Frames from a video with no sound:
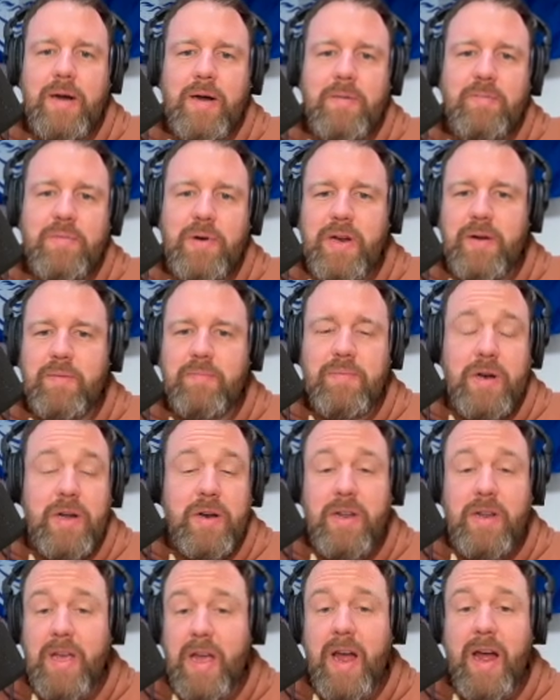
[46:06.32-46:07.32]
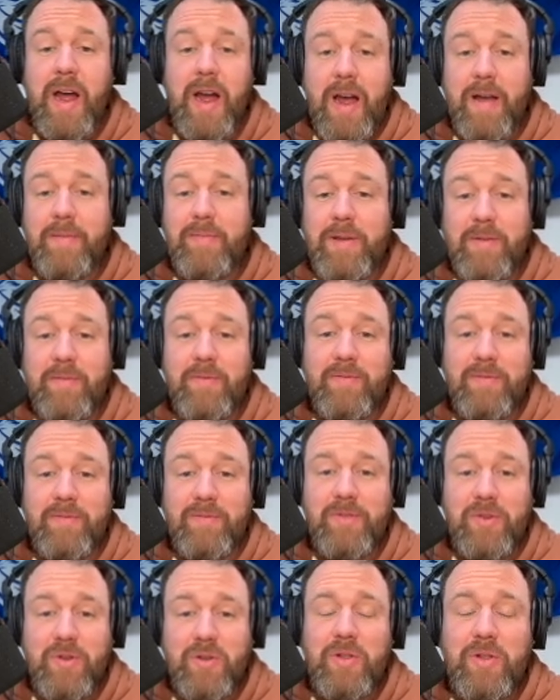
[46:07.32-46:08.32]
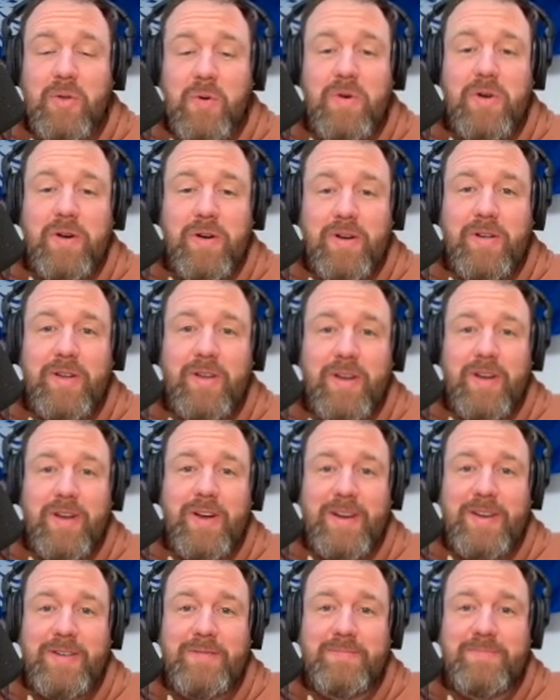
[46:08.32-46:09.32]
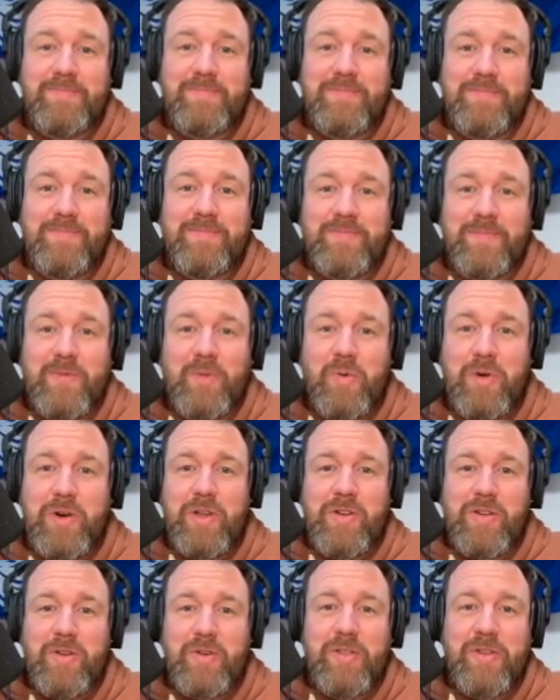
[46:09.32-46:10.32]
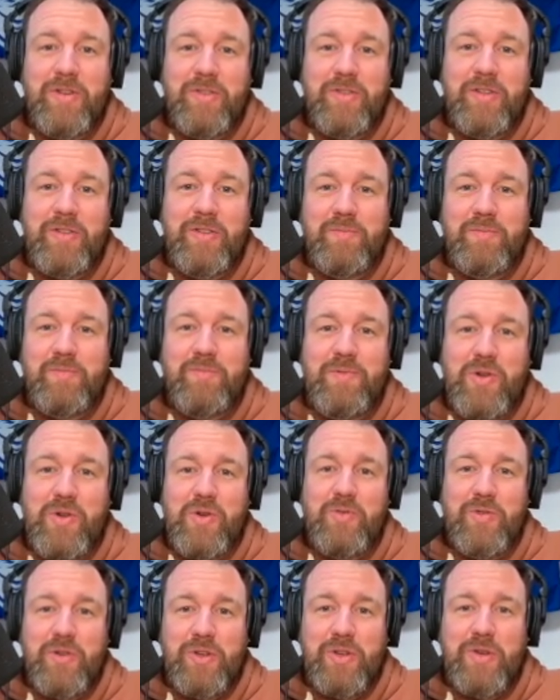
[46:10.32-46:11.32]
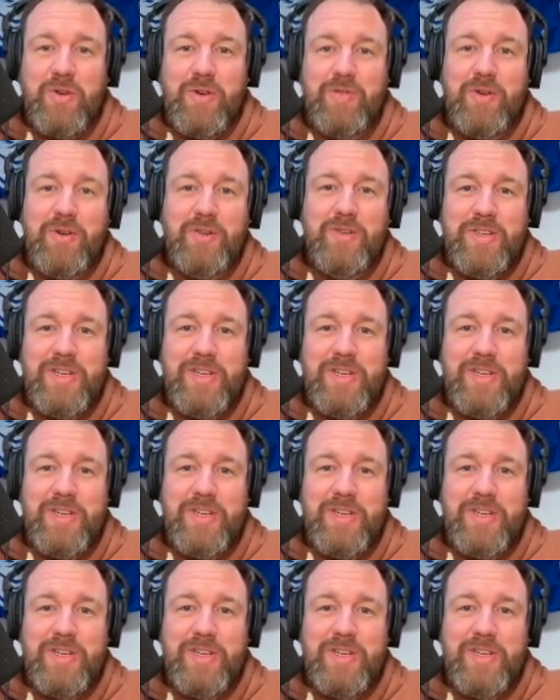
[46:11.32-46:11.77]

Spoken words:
But yeah, I mean, good Lord. What are you doing? There's a beautiful university.